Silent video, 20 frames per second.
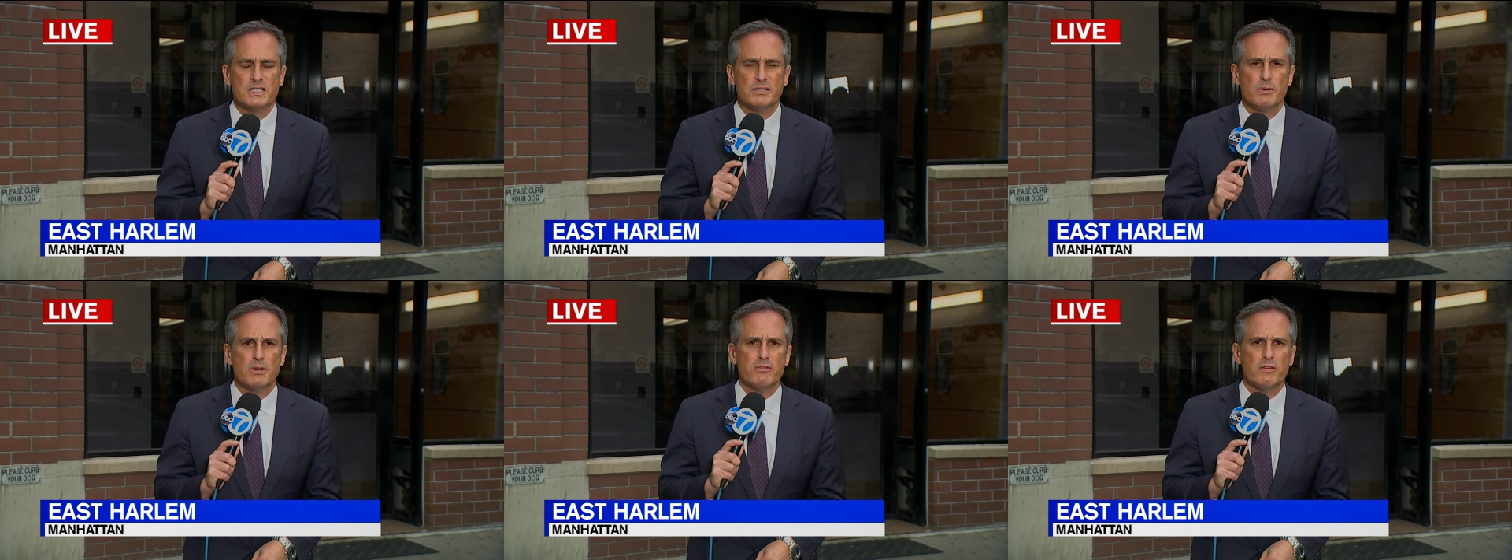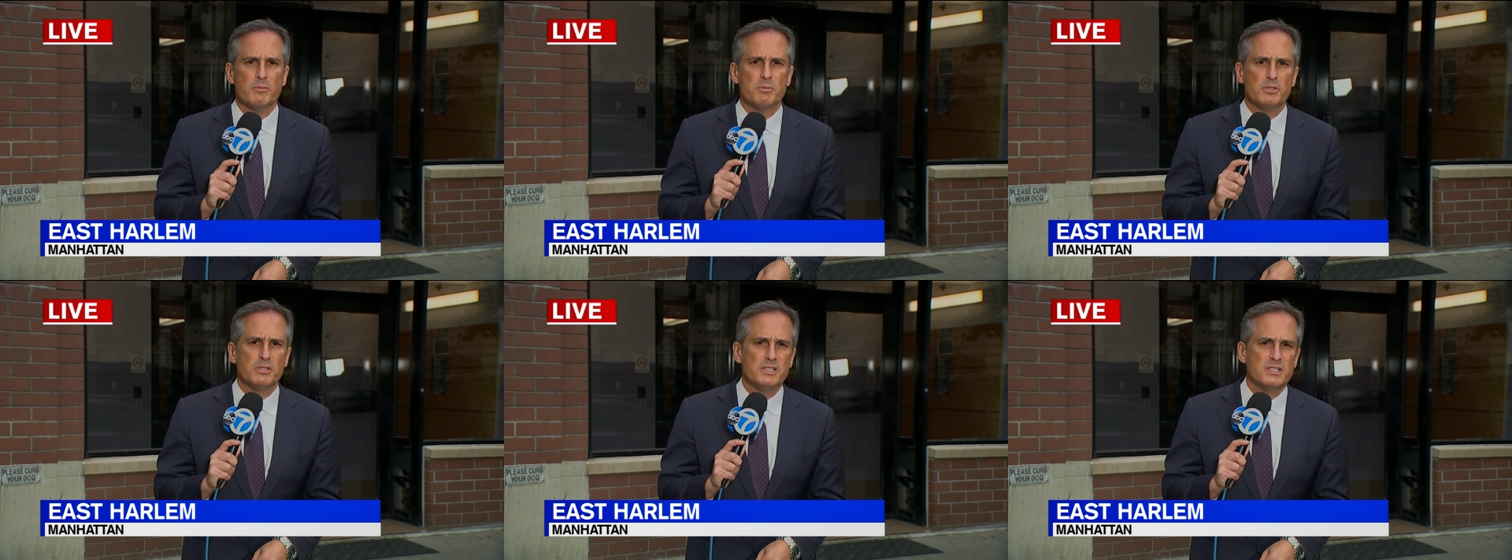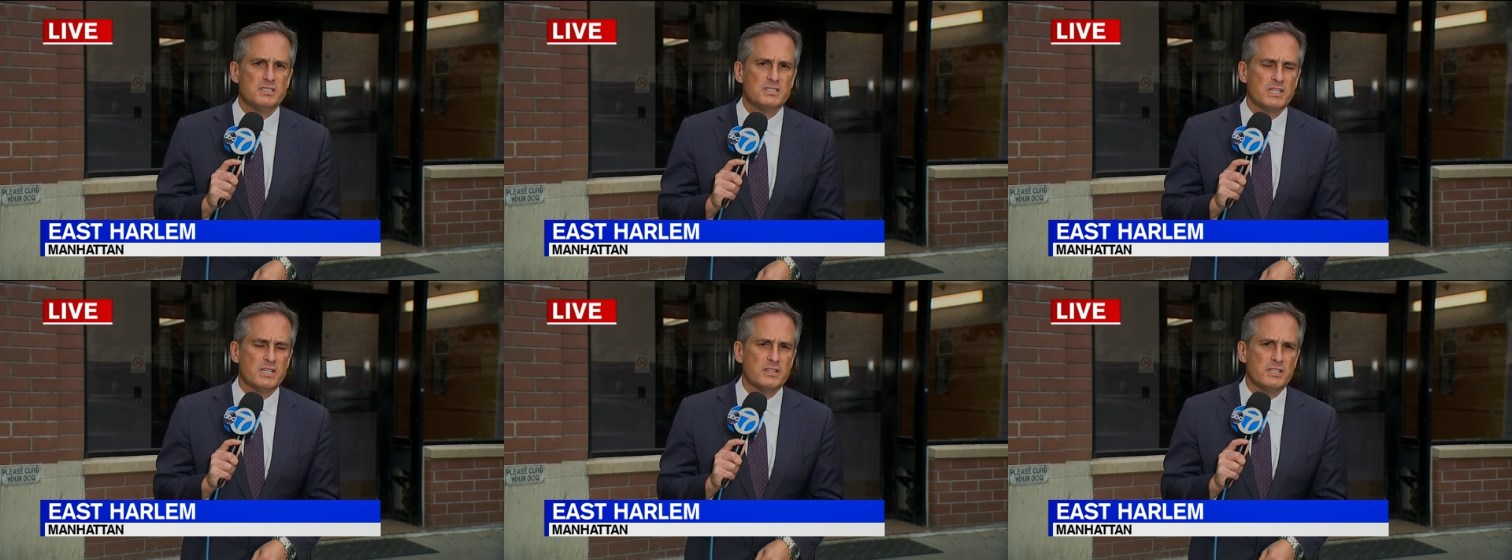However,
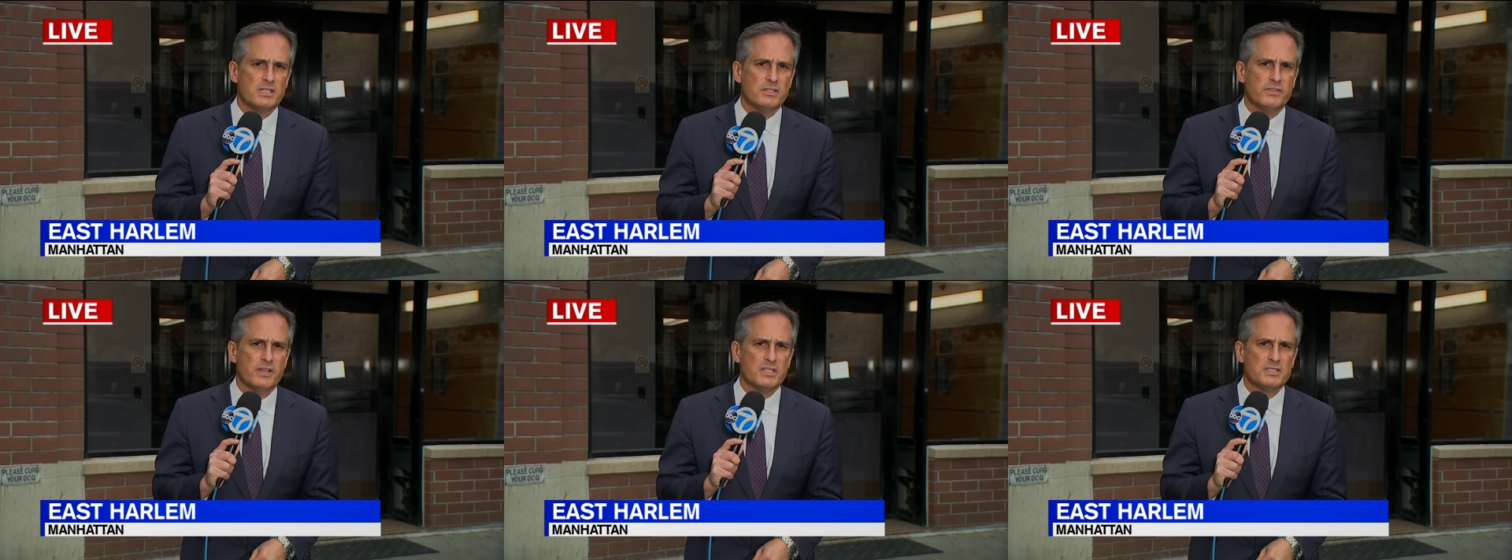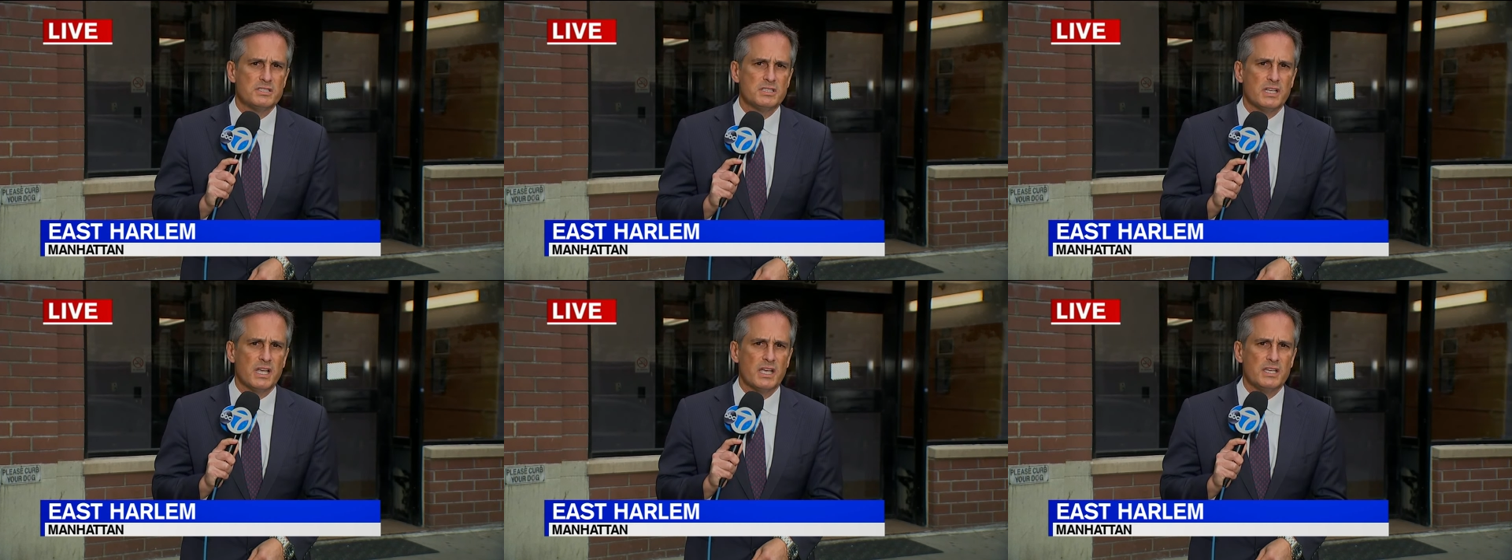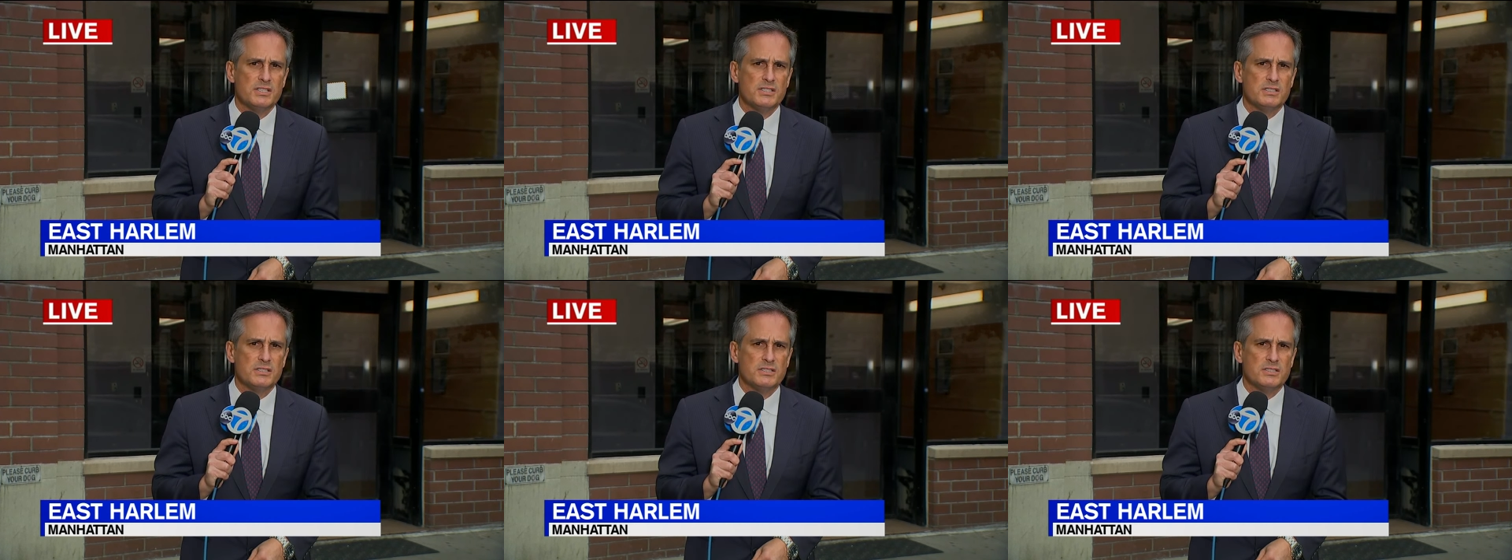police say the
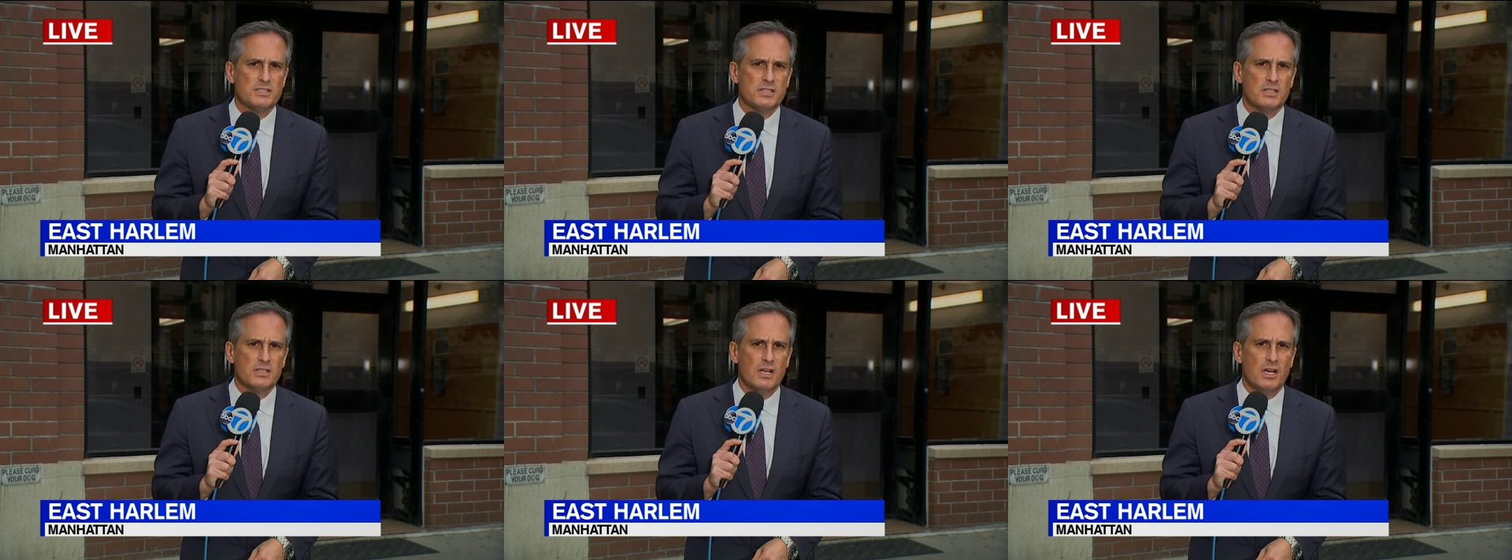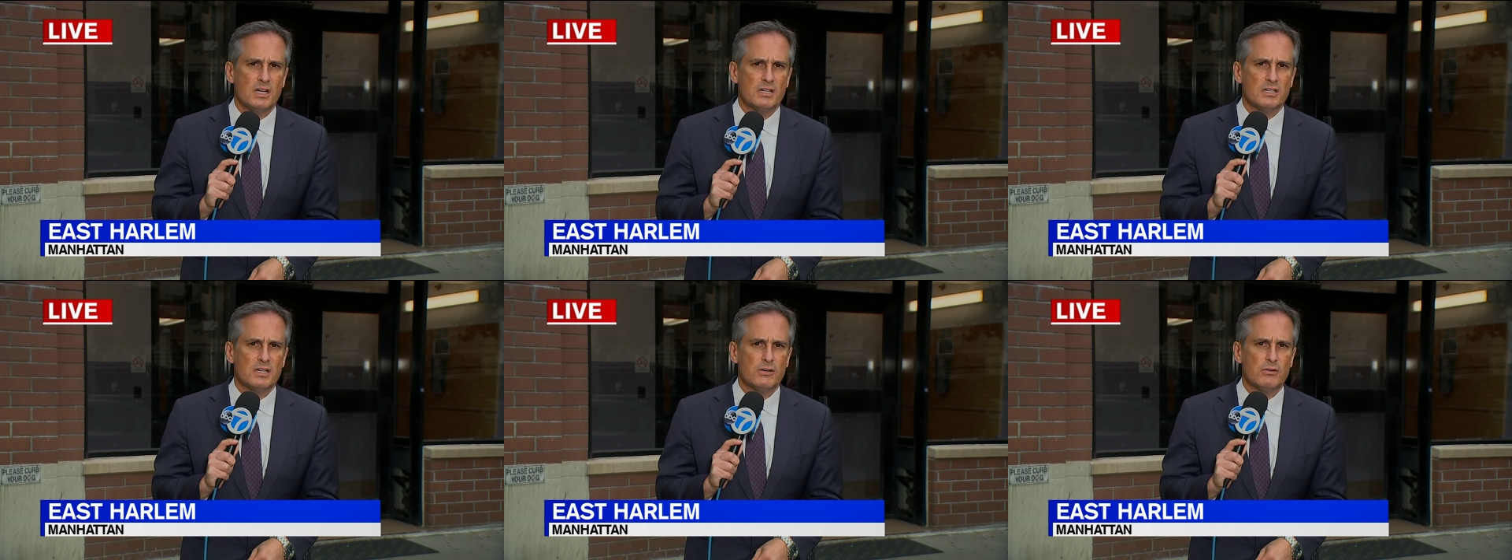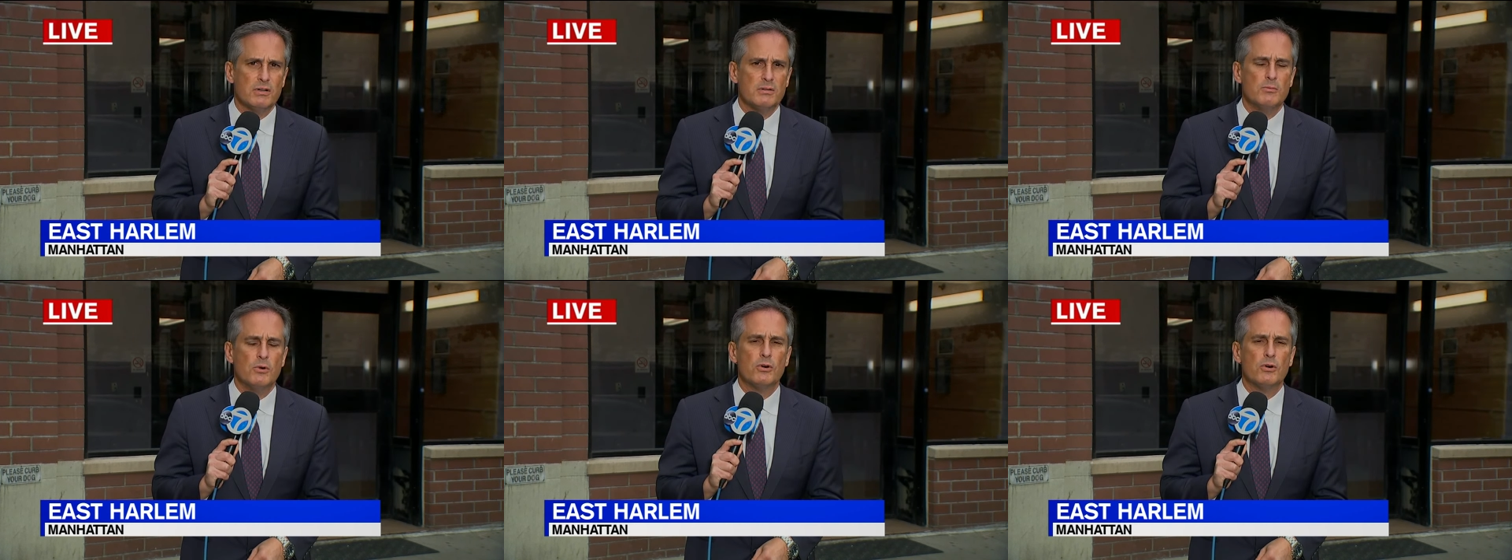investigation is still ongoing.